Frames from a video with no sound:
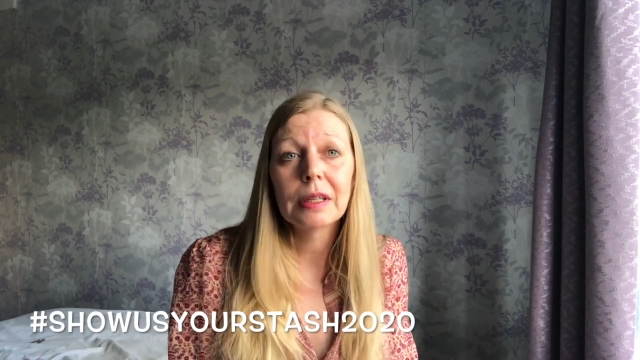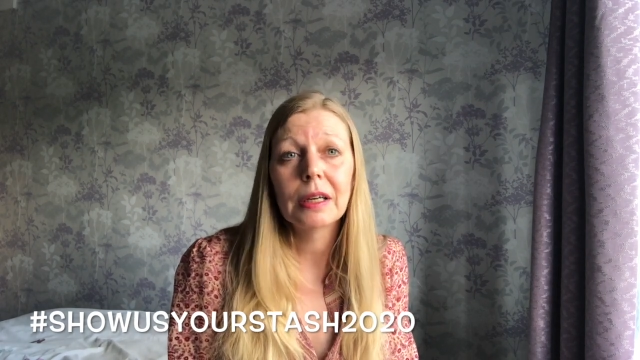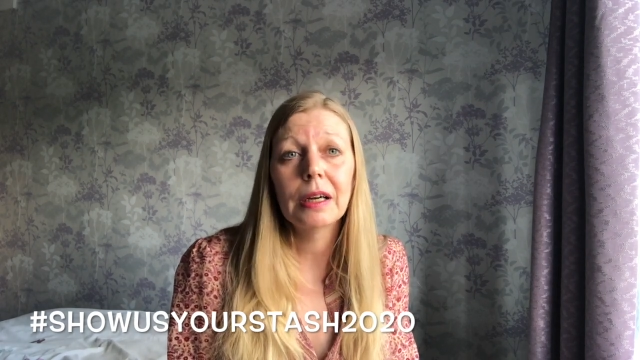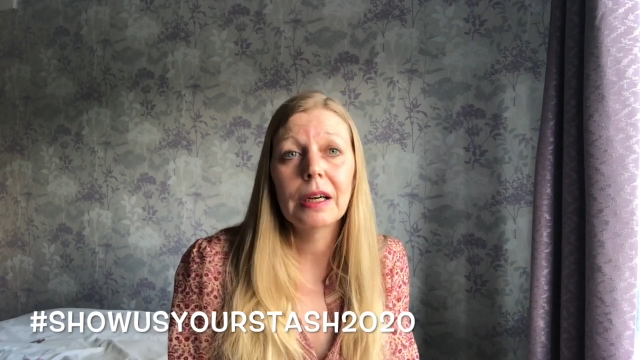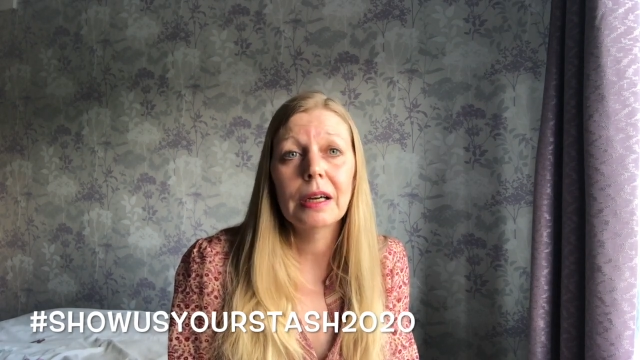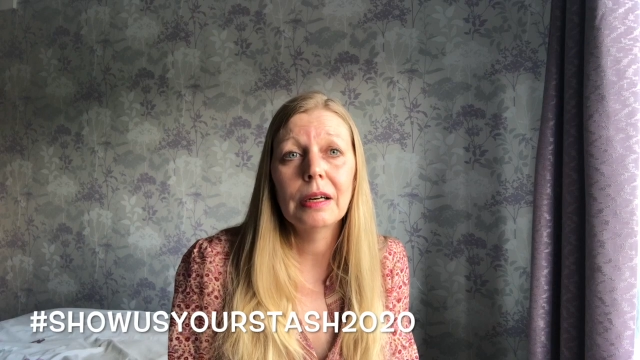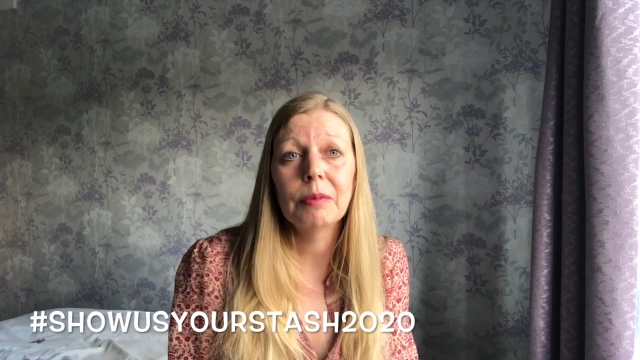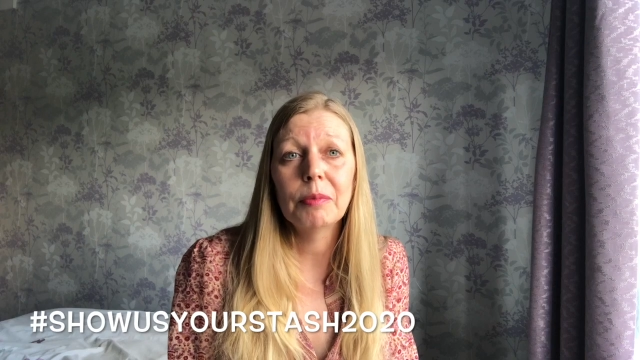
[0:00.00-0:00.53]

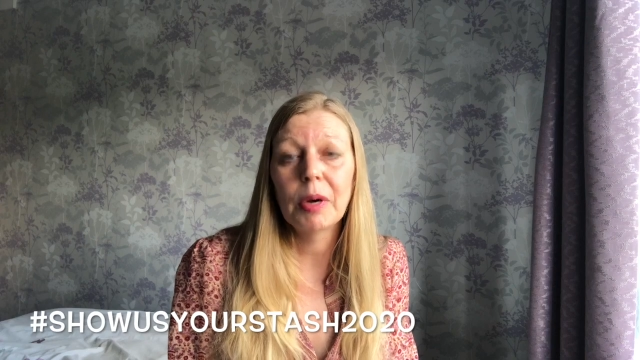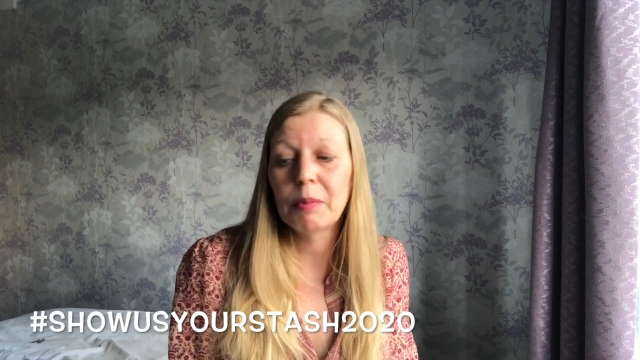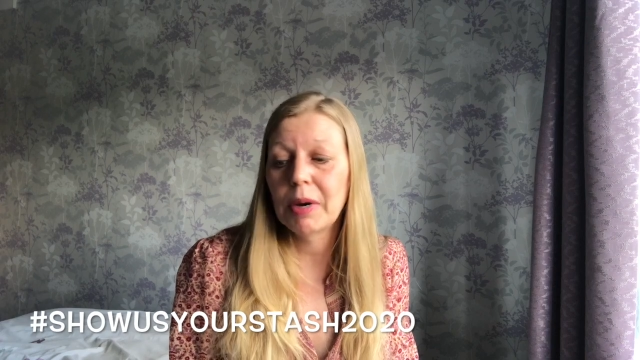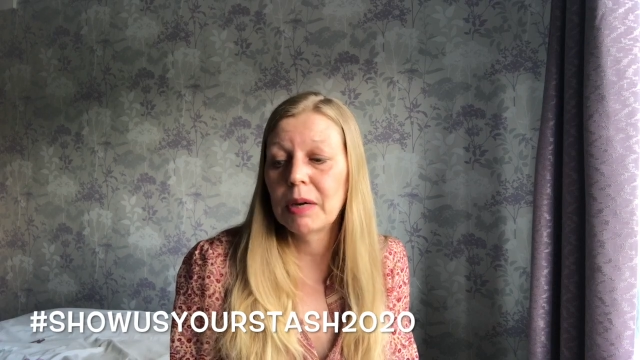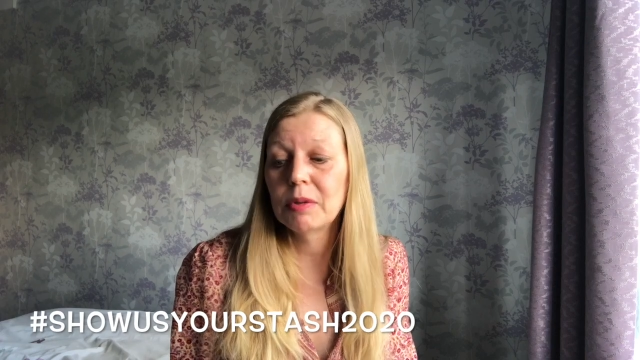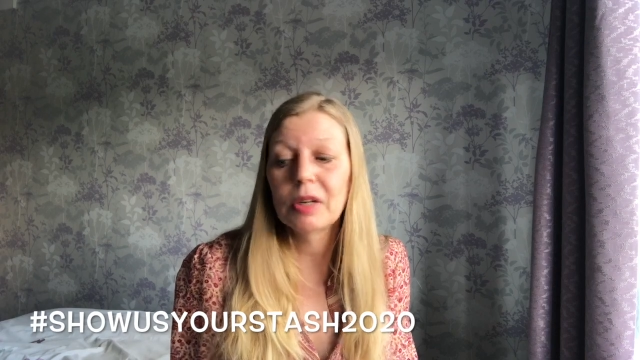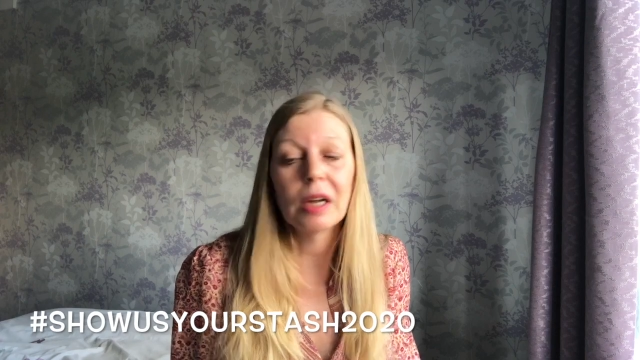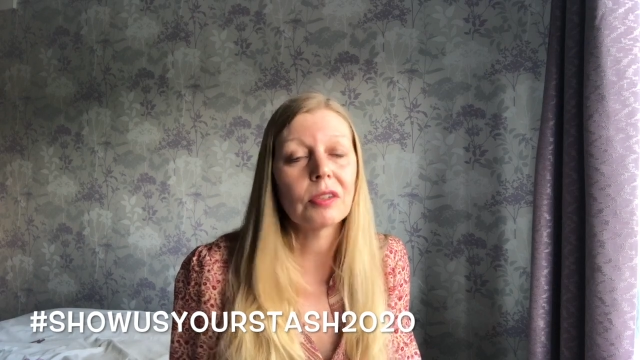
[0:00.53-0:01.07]
I
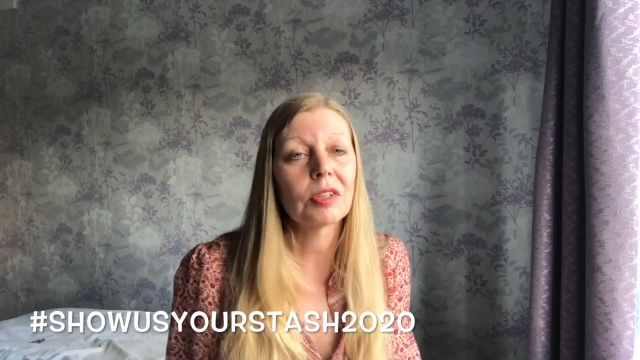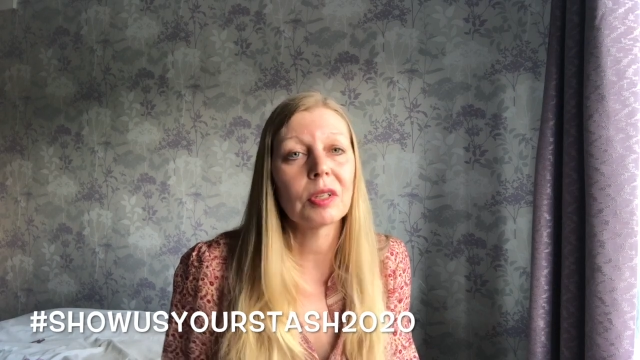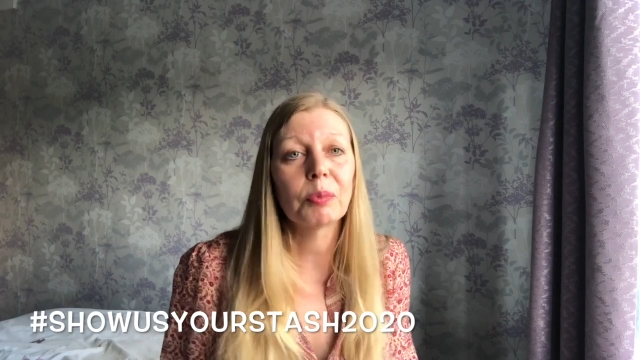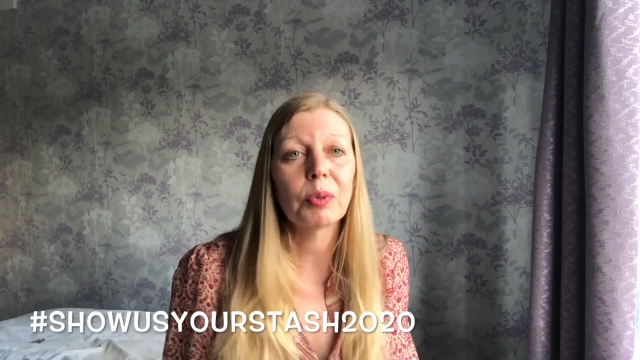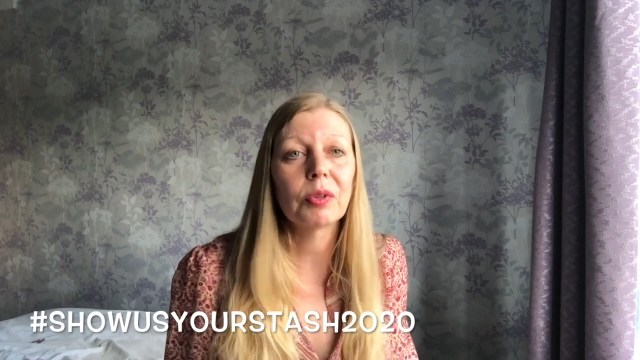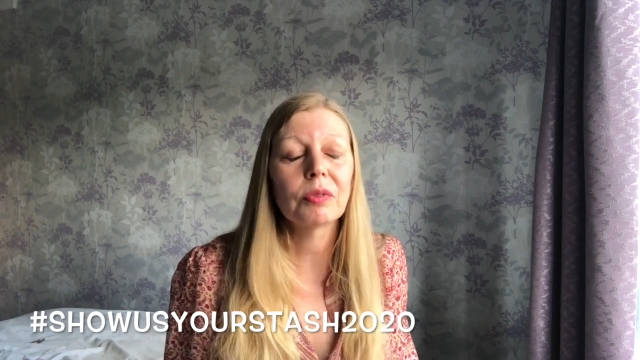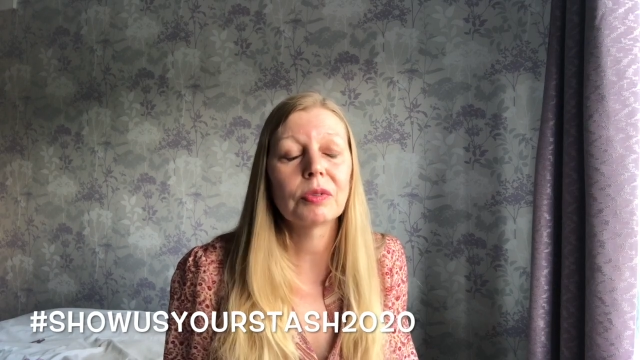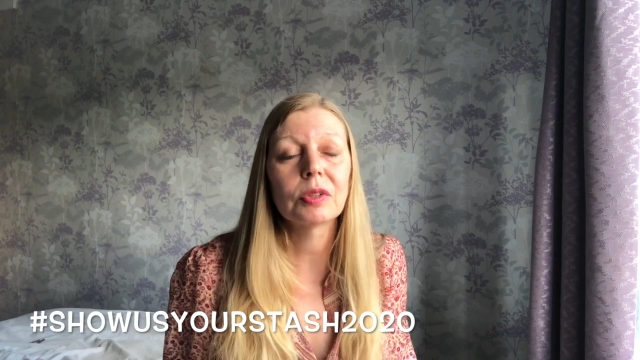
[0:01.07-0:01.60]
might actually
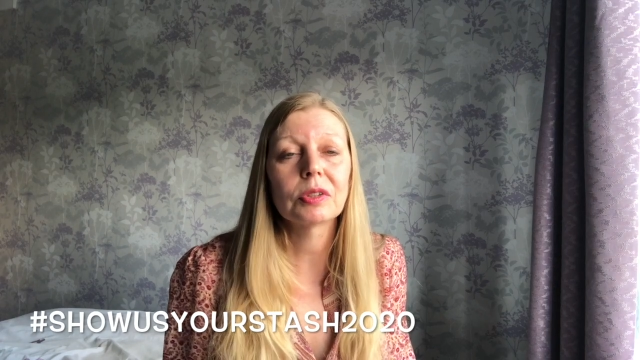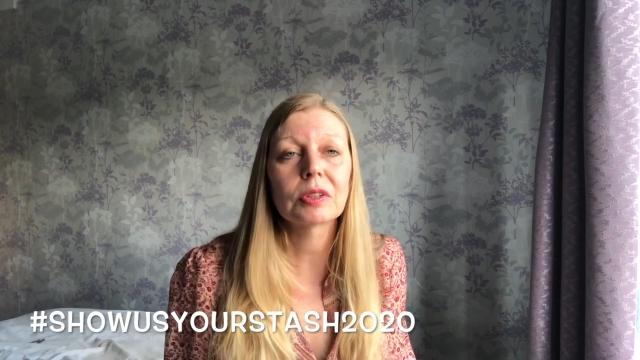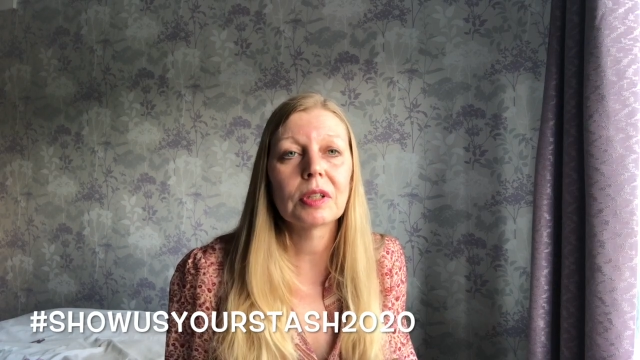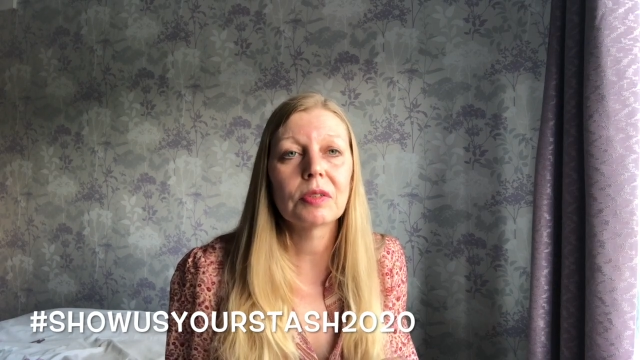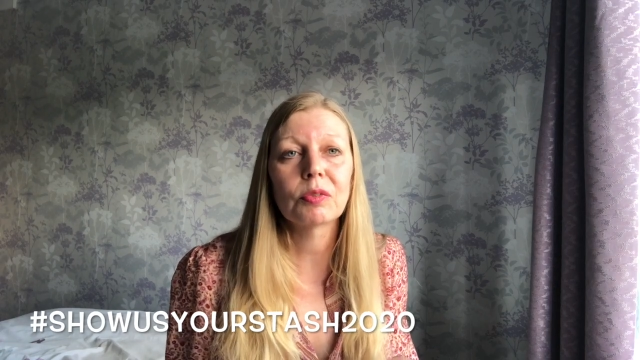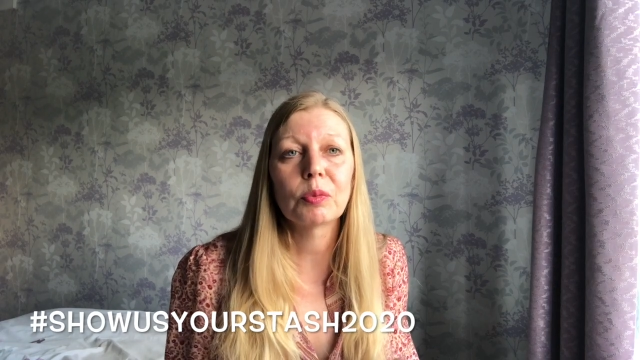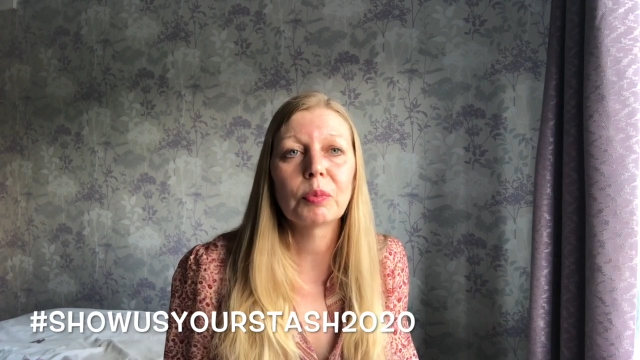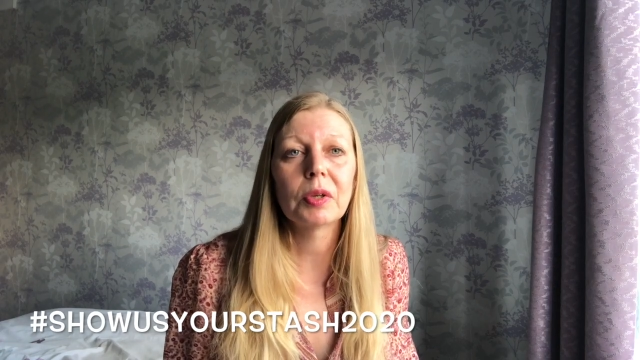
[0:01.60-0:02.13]
put the
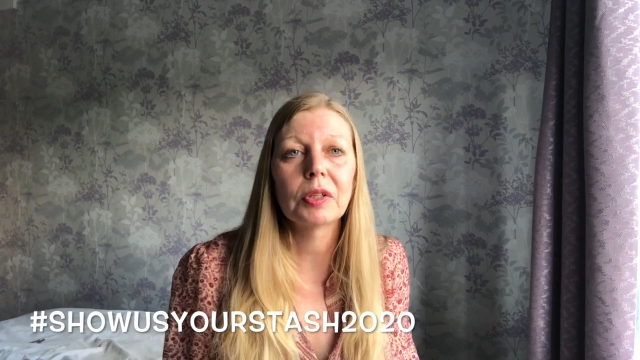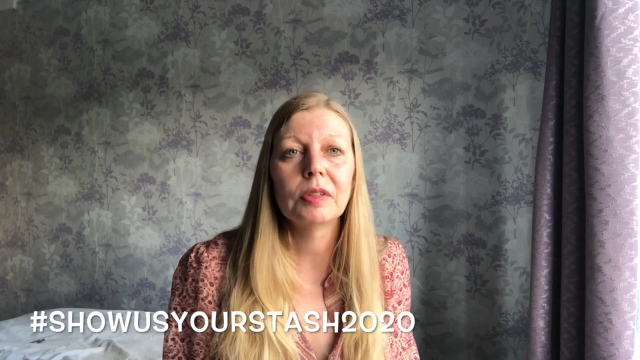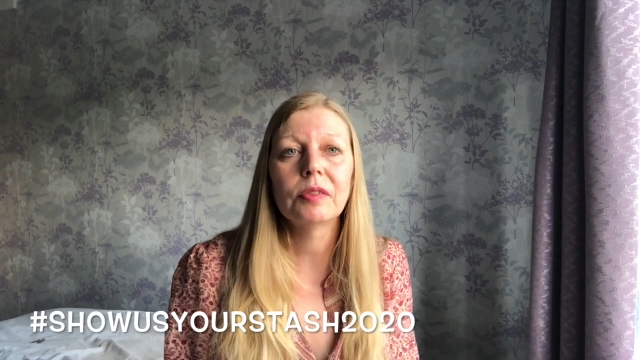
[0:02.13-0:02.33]
photographs up on